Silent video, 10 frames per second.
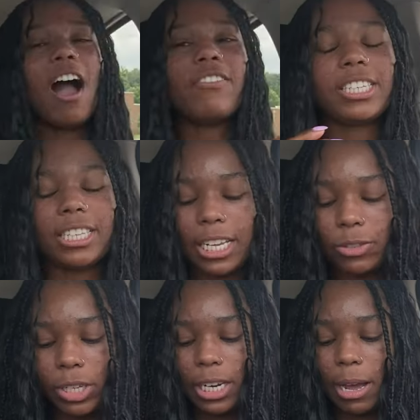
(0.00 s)
Obviously, that's
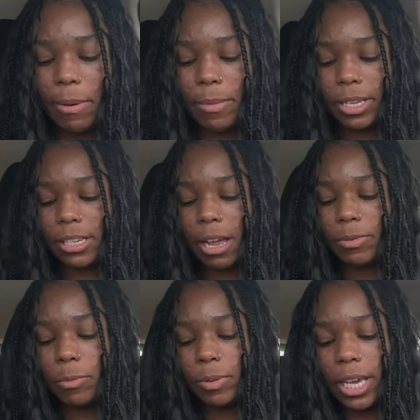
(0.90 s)
really not my man.
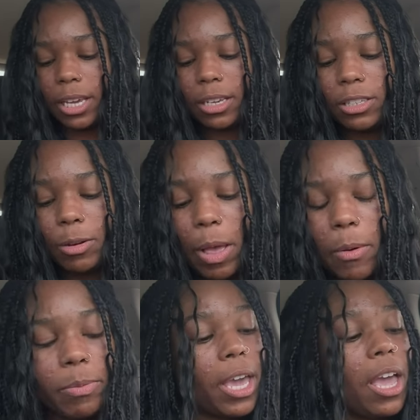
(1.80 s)
Stop. Don't play. Don't play
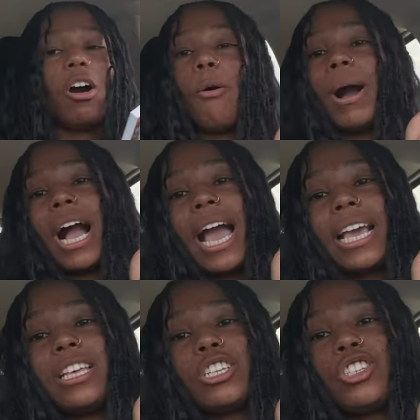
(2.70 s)
with me. Oh my God,
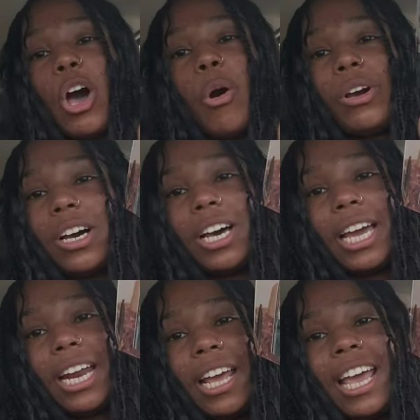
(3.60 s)
he looks so
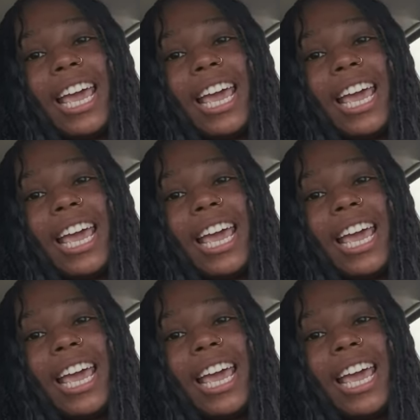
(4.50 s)
good.